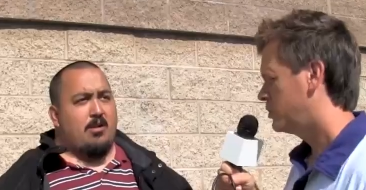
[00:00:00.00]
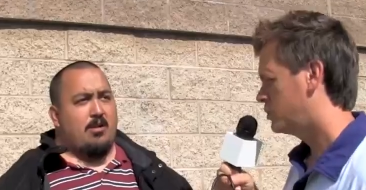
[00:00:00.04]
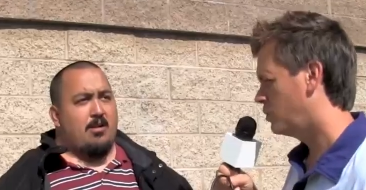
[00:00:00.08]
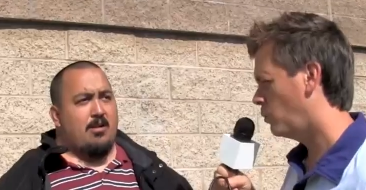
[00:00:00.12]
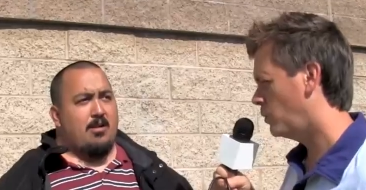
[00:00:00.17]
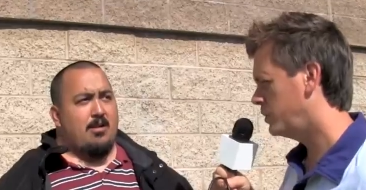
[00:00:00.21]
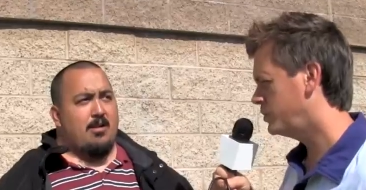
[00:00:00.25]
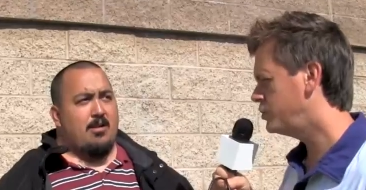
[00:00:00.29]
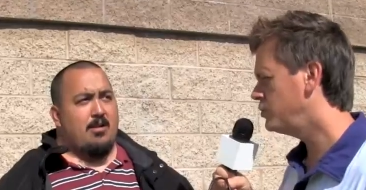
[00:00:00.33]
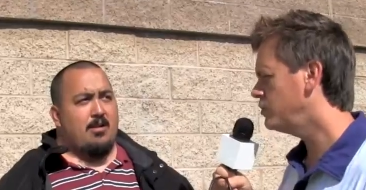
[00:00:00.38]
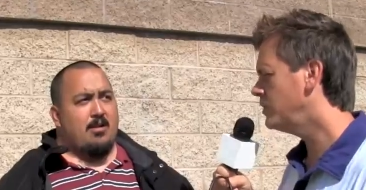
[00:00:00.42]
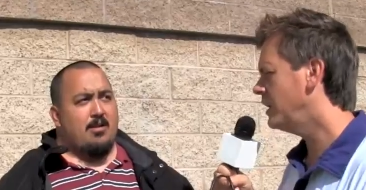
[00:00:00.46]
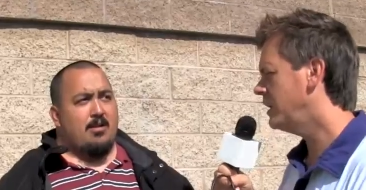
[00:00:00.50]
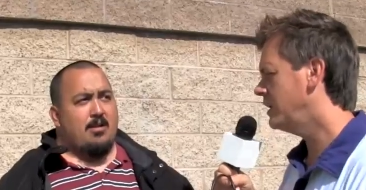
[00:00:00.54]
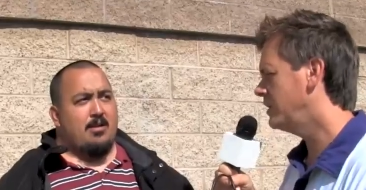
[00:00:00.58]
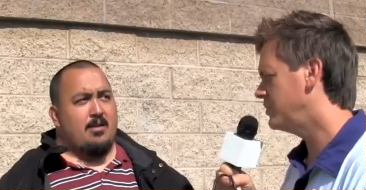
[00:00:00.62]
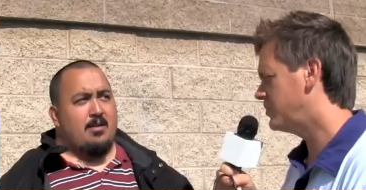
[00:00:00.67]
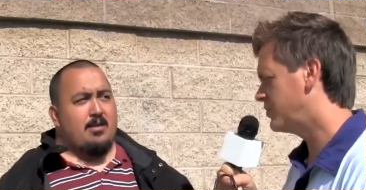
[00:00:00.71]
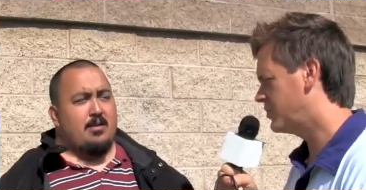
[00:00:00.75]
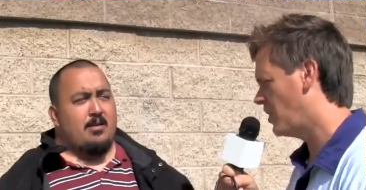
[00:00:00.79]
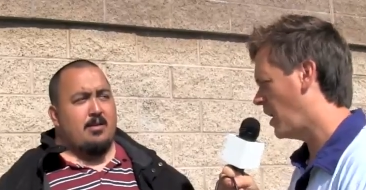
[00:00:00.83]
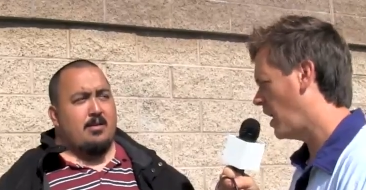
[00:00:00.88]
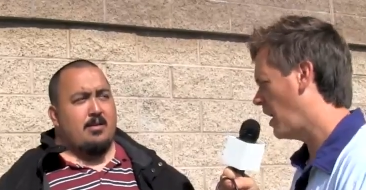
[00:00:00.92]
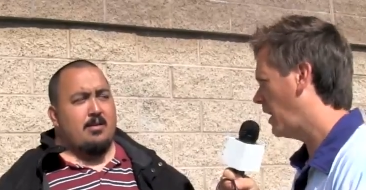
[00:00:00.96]
Speaker 1: So once you get
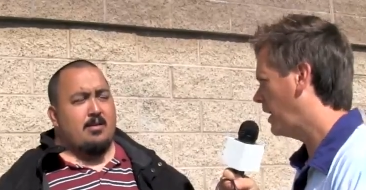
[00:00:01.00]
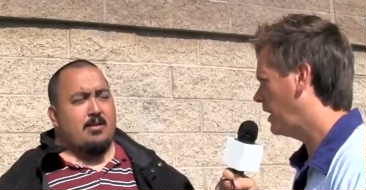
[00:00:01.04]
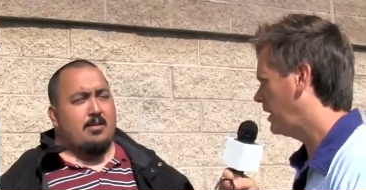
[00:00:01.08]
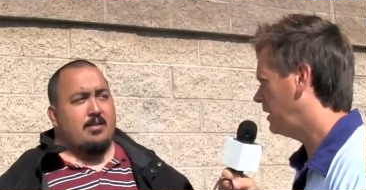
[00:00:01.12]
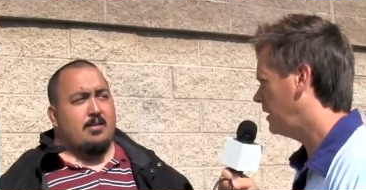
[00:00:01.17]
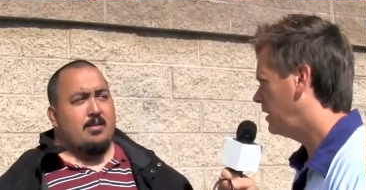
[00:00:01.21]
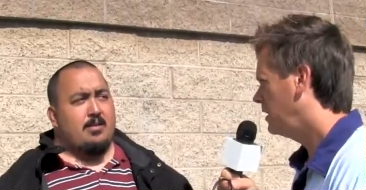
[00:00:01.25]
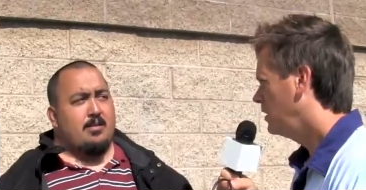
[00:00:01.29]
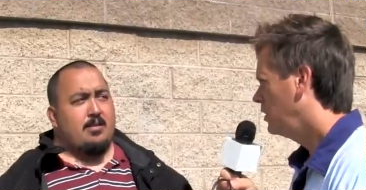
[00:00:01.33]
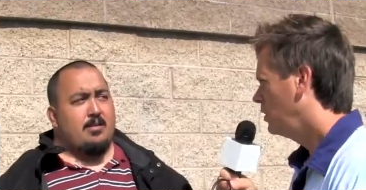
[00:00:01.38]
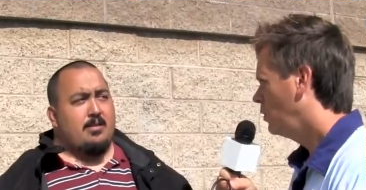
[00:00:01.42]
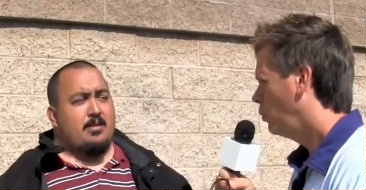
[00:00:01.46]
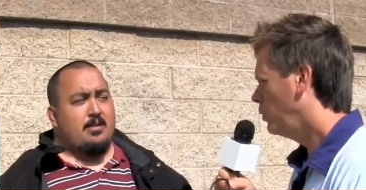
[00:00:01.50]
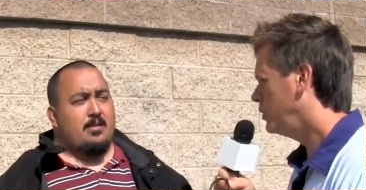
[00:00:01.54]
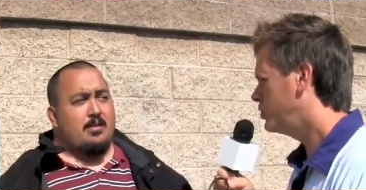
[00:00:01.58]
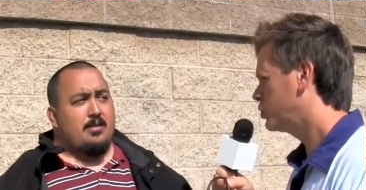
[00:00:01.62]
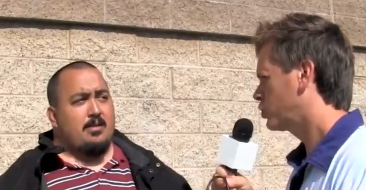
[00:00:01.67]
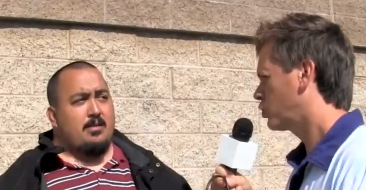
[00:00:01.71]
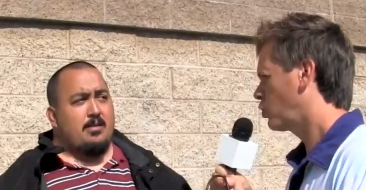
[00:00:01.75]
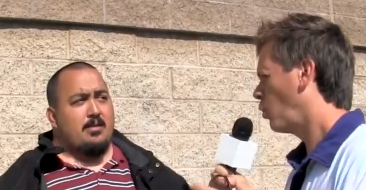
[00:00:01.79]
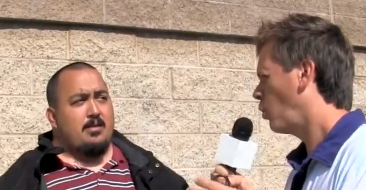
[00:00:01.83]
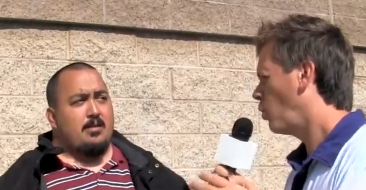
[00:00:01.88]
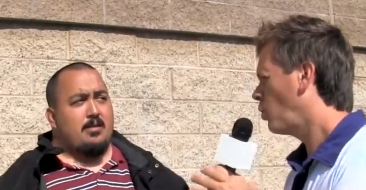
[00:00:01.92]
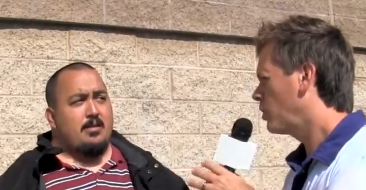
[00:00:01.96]
inside,
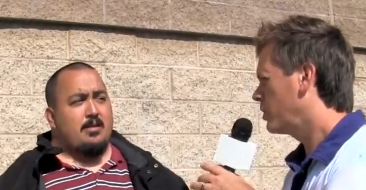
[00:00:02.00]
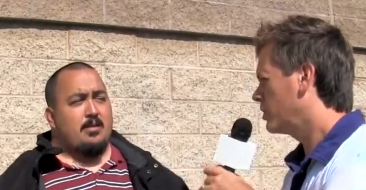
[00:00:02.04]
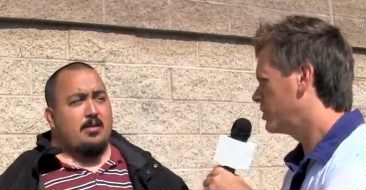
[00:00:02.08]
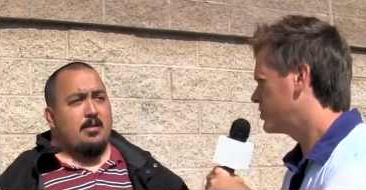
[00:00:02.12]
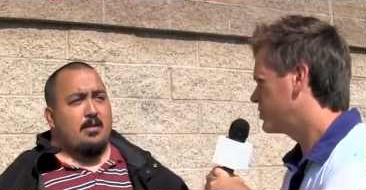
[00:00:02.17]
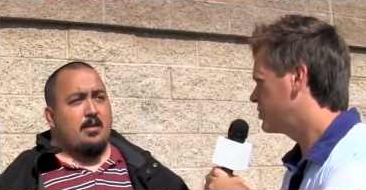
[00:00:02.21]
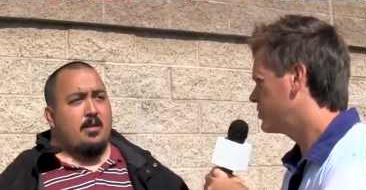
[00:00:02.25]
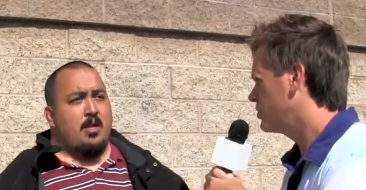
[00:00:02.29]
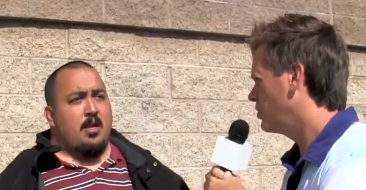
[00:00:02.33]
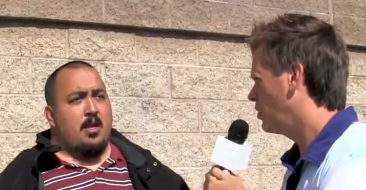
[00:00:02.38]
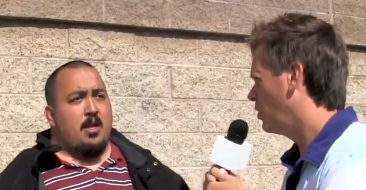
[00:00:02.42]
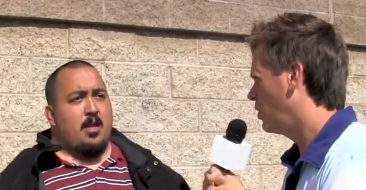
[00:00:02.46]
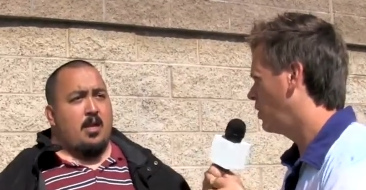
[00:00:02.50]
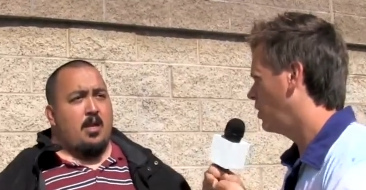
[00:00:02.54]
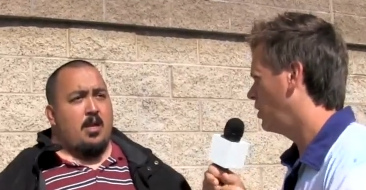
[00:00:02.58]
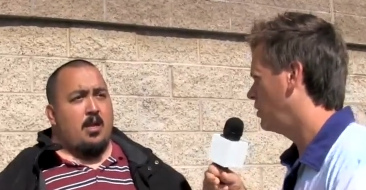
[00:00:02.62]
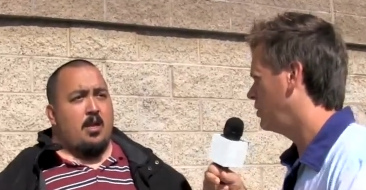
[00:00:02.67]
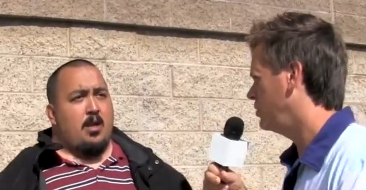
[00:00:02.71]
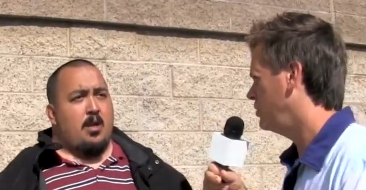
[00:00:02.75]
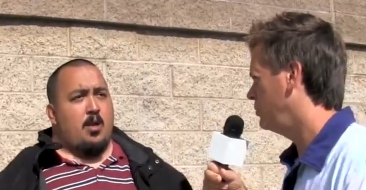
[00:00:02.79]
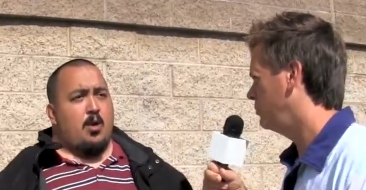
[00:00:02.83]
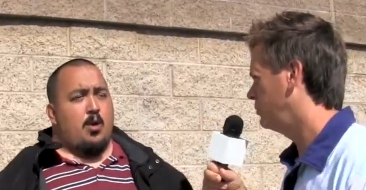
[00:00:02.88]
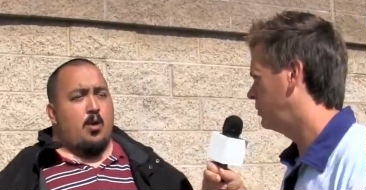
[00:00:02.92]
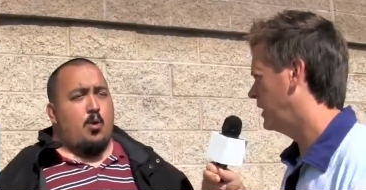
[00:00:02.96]
which course
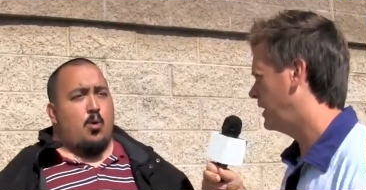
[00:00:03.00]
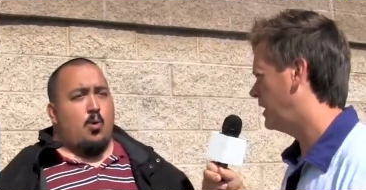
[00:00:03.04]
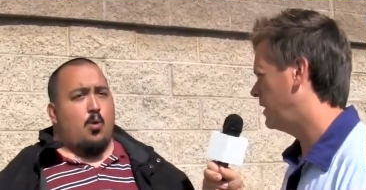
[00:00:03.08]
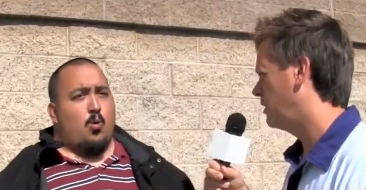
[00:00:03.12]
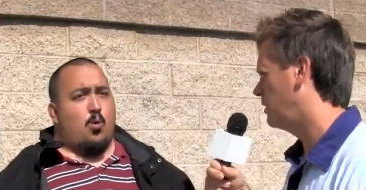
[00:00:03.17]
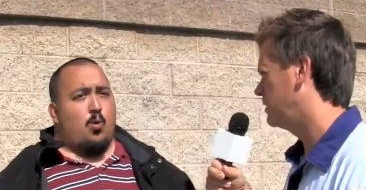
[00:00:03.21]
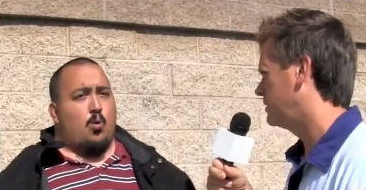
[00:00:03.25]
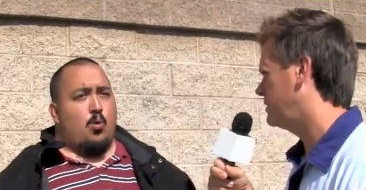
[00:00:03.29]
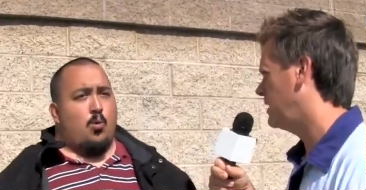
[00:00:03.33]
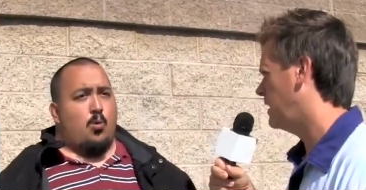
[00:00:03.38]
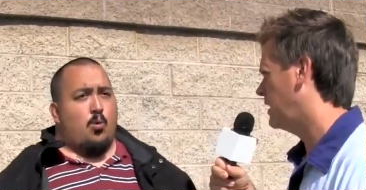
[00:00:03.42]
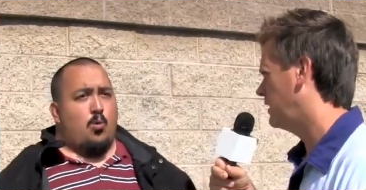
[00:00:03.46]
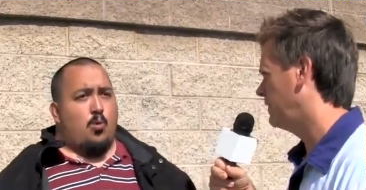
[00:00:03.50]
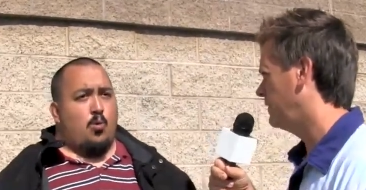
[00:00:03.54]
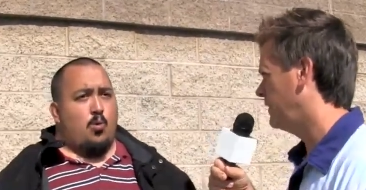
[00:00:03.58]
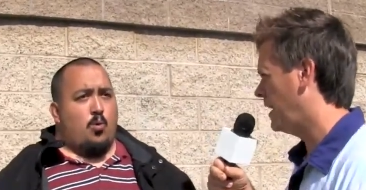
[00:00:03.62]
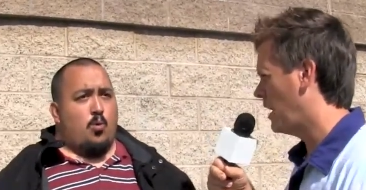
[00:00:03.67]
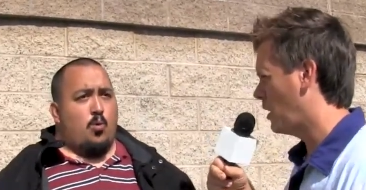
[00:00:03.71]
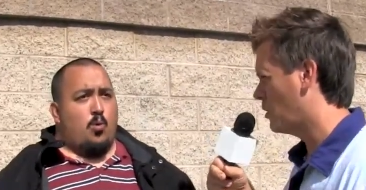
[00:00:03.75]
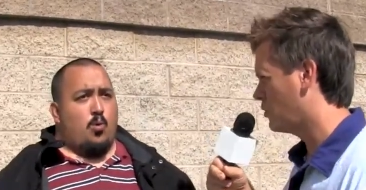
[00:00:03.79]
are you planning on taking, the